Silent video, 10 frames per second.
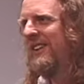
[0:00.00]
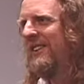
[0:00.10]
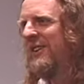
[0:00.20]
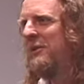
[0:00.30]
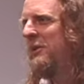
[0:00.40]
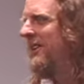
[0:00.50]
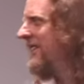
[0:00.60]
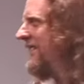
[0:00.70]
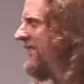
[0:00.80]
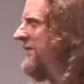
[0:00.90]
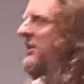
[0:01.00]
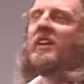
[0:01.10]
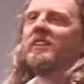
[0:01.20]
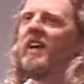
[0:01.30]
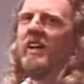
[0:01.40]
you know, or a book or something
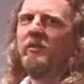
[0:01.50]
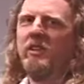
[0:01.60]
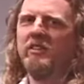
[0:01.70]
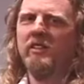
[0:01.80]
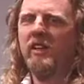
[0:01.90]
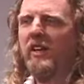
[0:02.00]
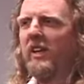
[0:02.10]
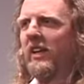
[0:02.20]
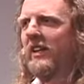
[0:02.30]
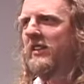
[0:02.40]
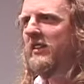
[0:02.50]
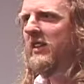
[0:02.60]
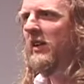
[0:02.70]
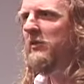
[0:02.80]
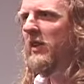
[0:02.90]
like that. And it's, it, it's
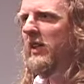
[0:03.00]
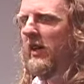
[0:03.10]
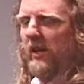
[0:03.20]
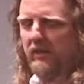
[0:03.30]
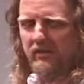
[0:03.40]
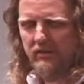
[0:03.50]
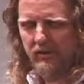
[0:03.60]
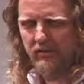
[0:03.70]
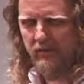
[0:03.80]
kind of funny how that's, that's